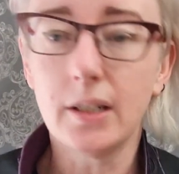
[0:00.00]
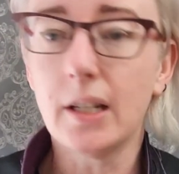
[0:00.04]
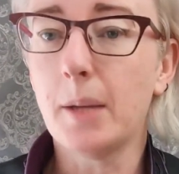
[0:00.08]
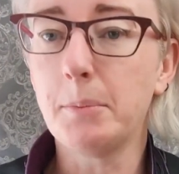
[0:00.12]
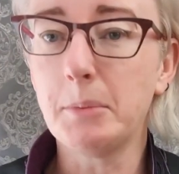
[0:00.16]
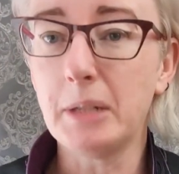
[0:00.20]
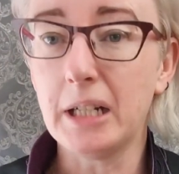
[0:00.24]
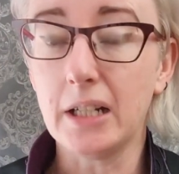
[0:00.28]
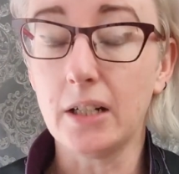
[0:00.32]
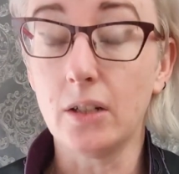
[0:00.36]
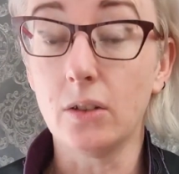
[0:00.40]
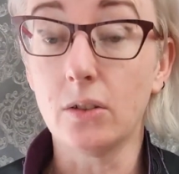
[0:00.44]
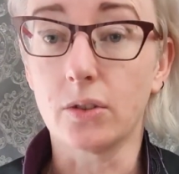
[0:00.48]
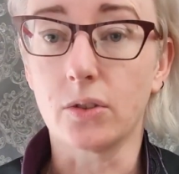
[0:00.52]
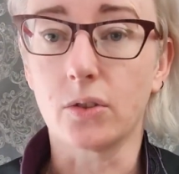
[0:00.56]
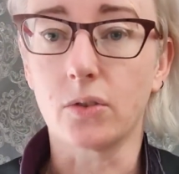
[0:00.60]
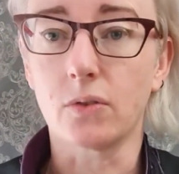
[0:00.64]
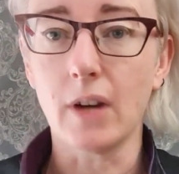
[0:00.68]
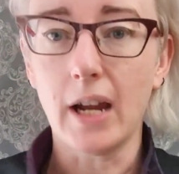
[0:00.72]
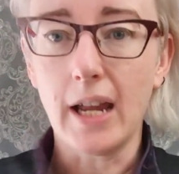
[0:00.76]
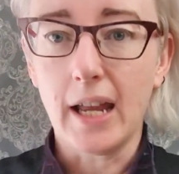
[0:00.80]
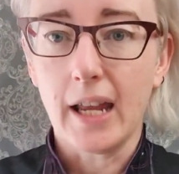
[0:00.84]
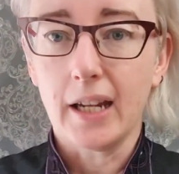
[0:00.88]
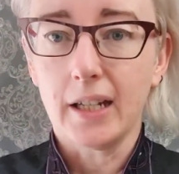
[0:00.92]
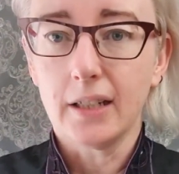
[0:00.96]
I mean, it looks
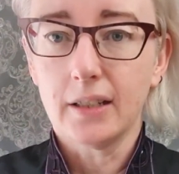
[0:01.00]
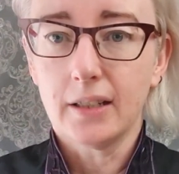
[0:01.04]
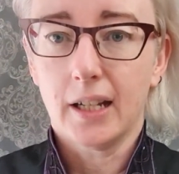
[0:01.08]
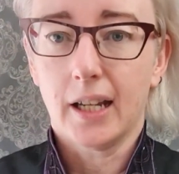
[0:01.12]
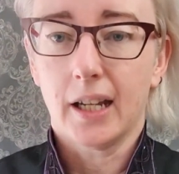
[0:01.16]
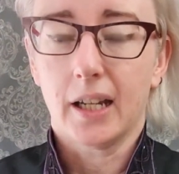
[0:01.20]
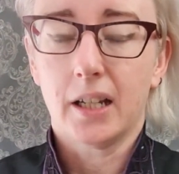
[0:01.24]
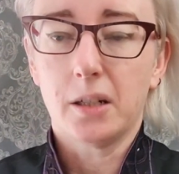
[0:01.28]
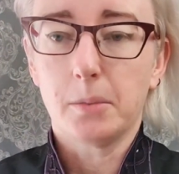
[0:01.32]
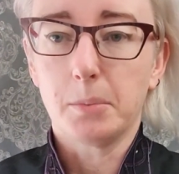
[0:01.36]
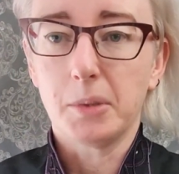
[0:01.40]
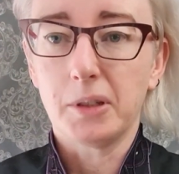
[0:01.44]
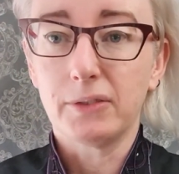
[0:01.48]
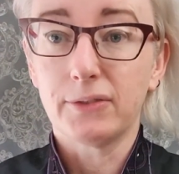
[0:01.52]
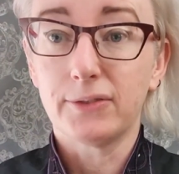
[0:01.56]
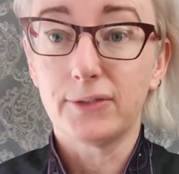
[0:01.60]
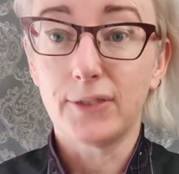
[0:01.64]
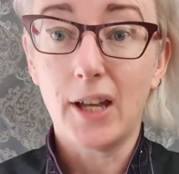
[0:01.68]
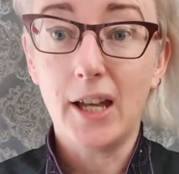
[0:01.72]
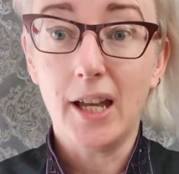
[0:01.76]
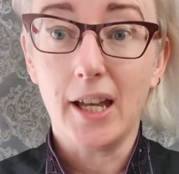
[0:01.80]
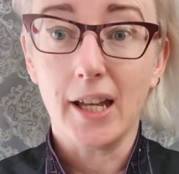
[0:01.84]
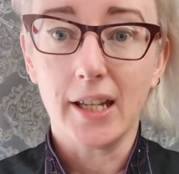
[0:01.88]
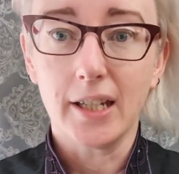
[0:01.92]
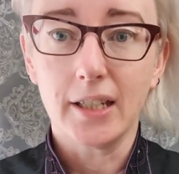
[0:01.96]
great, like it'd be
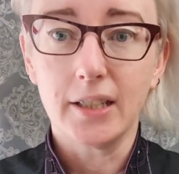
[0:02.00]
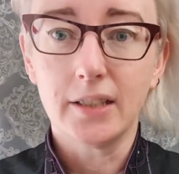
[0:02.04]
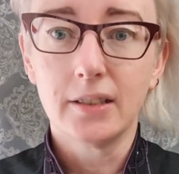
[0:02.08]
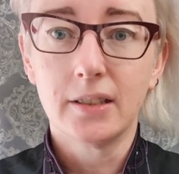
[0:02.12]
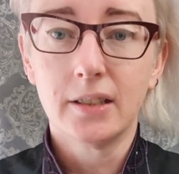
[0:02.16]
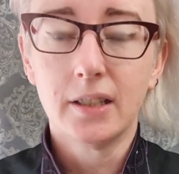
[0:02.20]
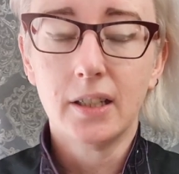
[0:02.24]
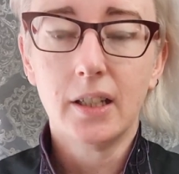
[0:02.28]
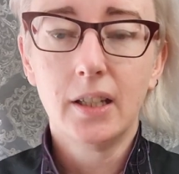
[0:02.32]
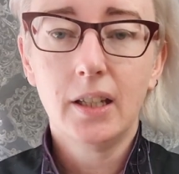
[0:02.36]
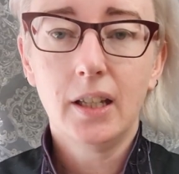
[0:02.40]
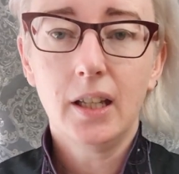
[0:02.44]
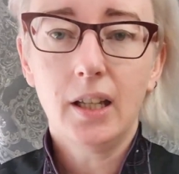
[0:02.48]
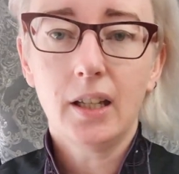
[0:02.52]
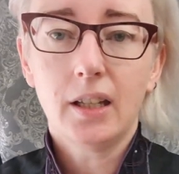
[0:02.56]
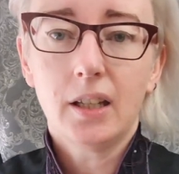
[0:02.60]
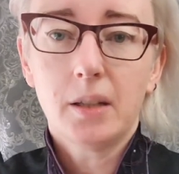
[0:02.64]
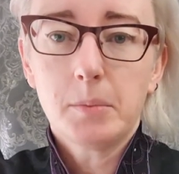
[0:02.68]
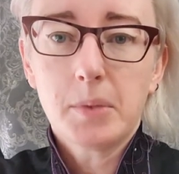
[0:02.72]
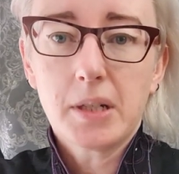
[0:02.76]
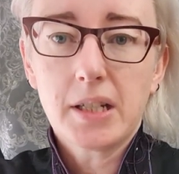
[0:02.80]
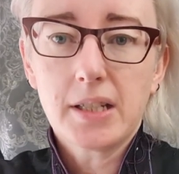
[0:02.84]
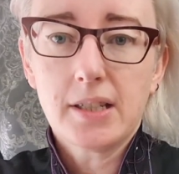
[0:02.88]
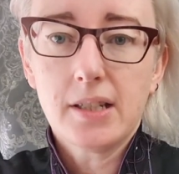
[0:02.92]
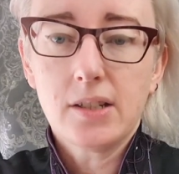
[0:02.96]
fine,
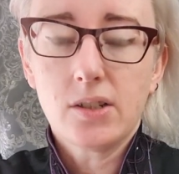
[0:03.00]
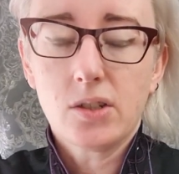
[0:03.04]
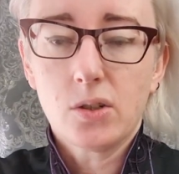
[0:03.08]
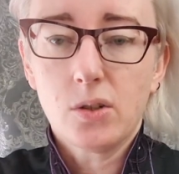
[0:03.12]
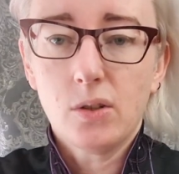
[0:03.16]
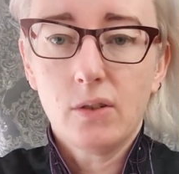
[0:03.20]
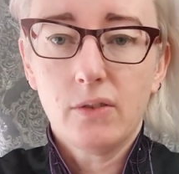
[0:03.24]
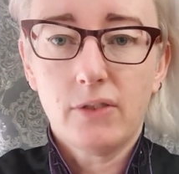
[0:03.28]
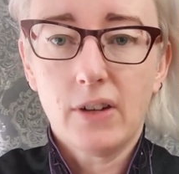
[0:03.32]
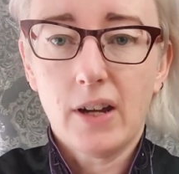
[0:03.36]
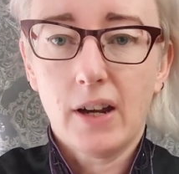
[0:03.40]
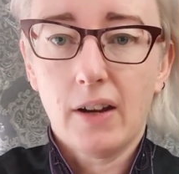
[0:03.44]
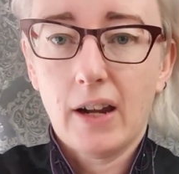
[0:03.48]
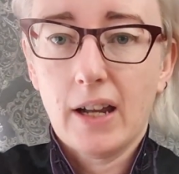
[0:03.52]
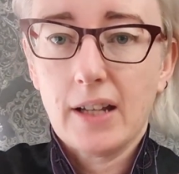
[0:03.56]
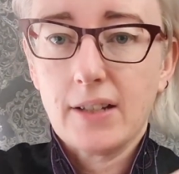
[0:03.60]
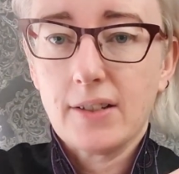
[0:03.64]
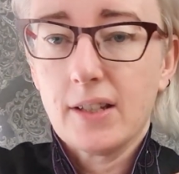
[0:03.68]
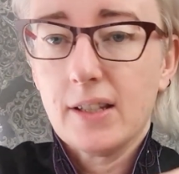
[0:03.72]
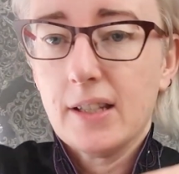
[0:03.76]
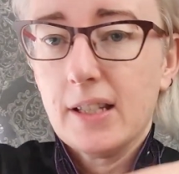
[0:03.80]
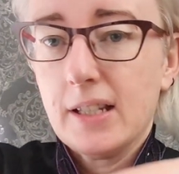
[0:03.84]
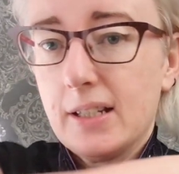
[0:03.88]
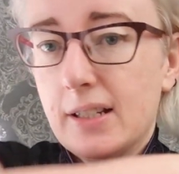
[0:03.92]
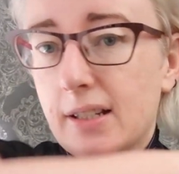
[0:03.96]
but it sits too far out.
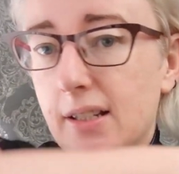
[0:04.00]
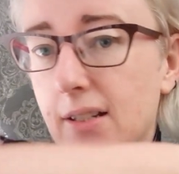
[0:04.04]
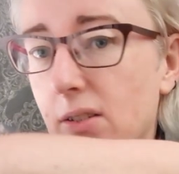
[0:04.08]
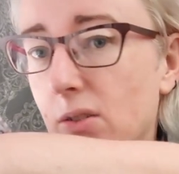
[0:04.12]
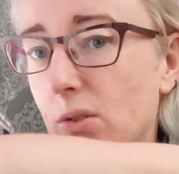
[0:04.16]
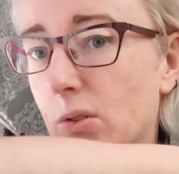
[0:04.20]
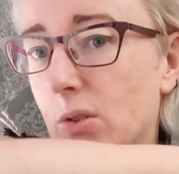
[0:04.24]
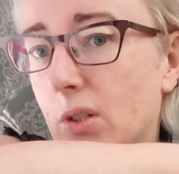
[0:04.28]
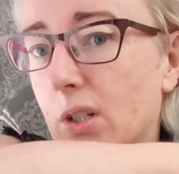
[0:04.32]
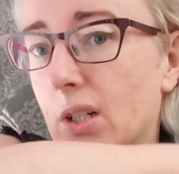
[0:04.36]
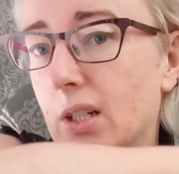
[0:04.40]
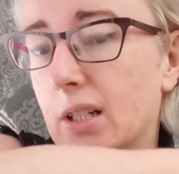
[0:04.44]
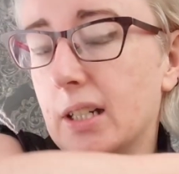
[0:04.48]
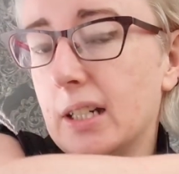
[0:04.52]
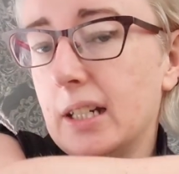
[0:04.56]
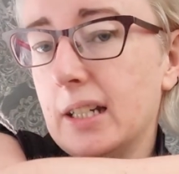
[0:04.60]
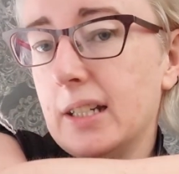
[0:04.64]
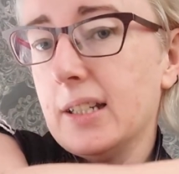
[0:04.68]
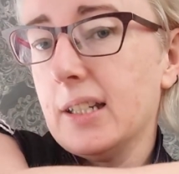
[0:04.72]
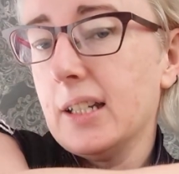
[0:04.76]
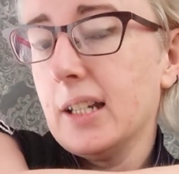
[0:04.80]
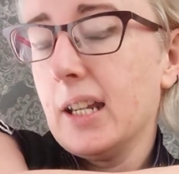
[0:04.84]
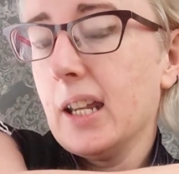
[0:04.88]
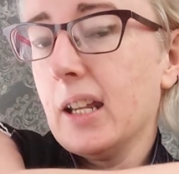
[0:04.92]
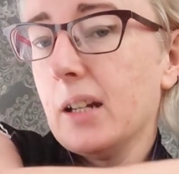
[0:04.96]
So this is all going to need
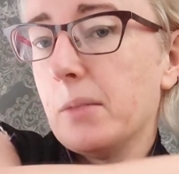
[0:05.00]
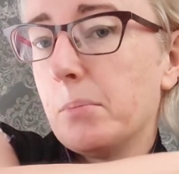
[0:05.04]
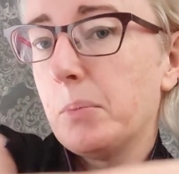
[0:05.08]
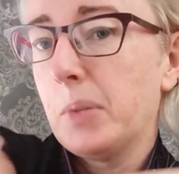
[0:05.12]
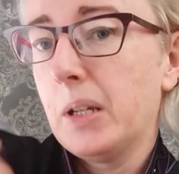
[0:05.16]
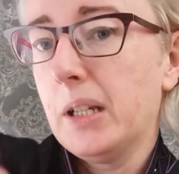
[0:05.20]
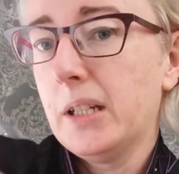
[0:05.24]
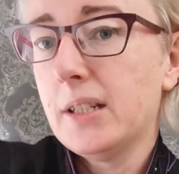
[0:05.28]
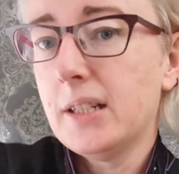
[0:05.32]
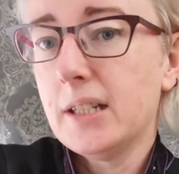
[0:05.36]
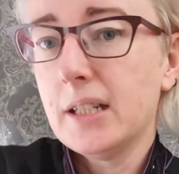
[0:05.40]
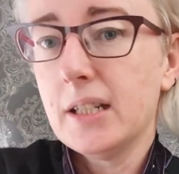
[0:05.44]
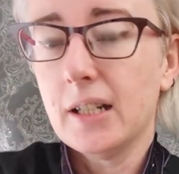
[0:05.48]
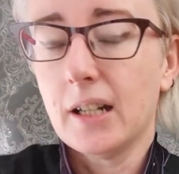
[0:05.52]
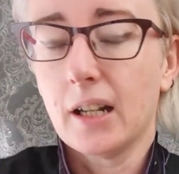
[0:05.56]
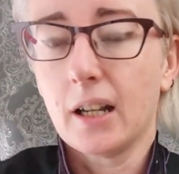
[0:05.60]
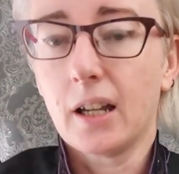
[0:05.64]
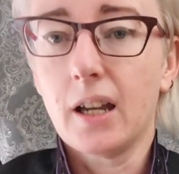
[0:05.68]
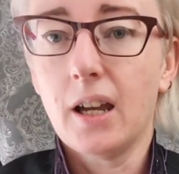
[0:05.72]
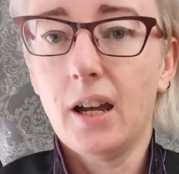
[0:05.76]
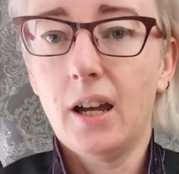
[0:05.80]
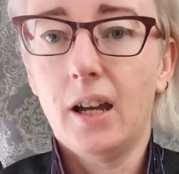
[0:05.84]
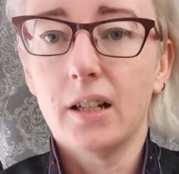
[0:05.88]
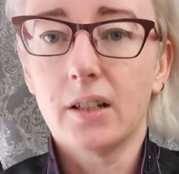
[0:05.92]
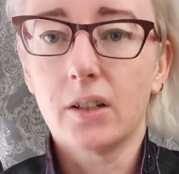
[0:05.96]
to get pinned in and
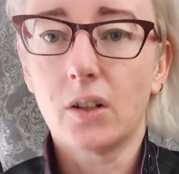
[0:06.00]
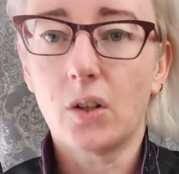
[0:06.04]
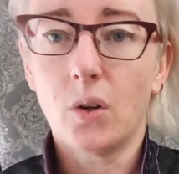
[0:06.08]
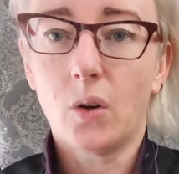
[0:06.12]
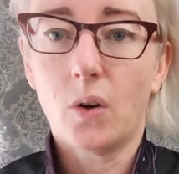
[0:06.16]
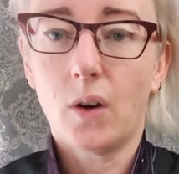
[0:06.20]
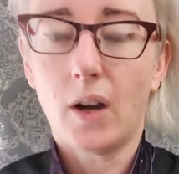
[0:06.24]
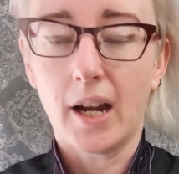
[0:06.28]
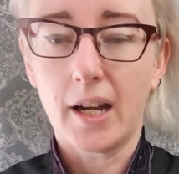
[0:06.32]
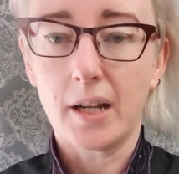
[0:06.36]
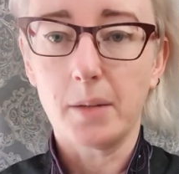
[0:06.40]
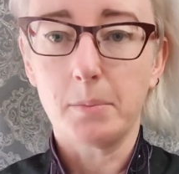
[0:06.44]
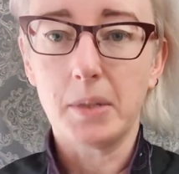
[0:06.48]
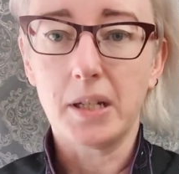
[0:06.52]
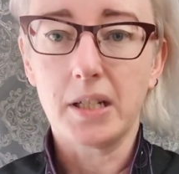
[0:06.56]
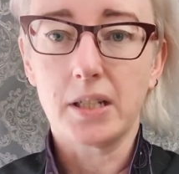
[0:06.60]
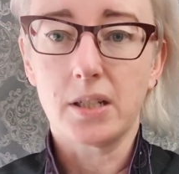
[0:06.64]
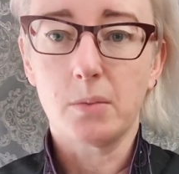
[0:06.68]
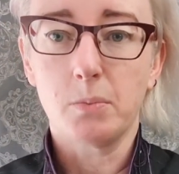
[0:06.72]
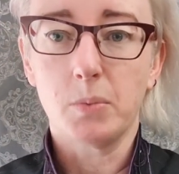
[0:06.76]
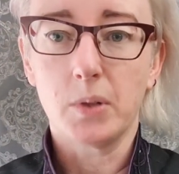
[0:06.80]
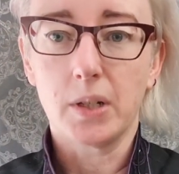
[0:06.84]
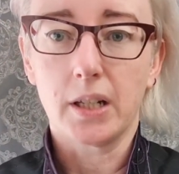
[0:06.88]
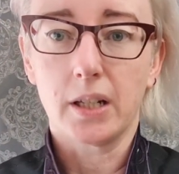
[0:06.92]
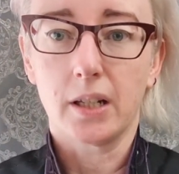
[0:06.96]
cut quite a bit to
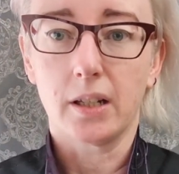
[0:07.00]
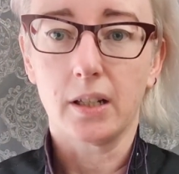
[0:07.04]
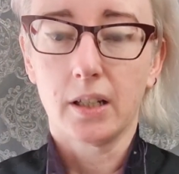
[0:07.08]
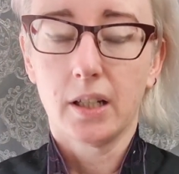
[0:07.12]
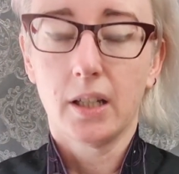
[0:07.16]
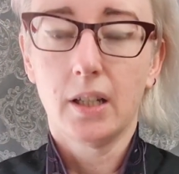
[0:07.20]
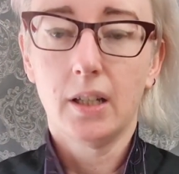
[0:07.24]
bring